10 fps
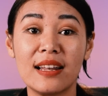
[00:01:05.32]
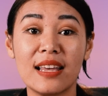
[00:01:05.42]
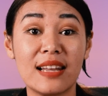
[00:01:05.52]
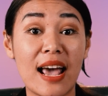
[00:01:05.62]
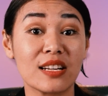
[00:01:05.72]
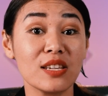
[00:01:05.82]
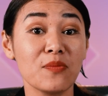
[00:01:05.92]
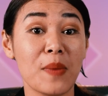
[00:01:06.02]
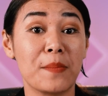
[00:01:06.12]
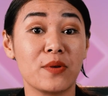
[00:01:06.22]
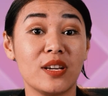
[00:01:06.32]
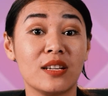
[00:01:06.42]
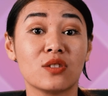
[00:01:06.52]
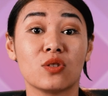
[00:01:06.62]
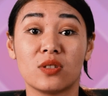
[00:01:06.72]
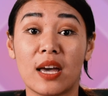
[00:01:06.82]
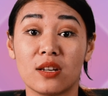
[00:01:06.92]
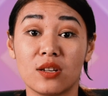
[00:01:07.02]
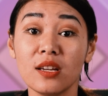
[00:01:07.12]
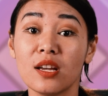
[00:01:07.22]
and an active member in the
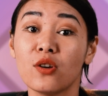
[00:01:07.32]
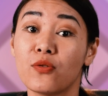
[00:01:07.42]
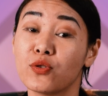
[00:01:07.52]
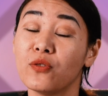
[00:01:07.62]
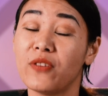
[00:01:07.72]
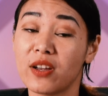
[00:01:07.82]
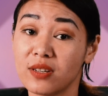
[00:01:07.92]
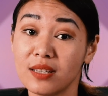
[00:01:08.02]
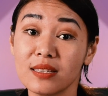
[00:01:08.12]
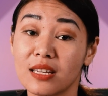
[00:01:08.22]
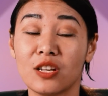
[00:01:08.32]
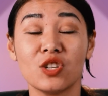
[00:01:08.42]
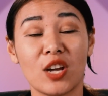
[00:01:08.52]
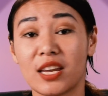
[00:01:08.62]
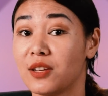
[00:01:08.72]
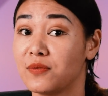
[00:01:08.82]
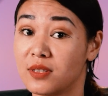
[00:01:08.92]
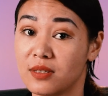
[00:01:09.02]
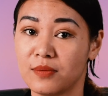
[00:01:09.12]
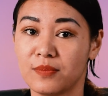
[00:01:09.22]
society through various
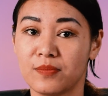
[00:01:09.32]
initiatives.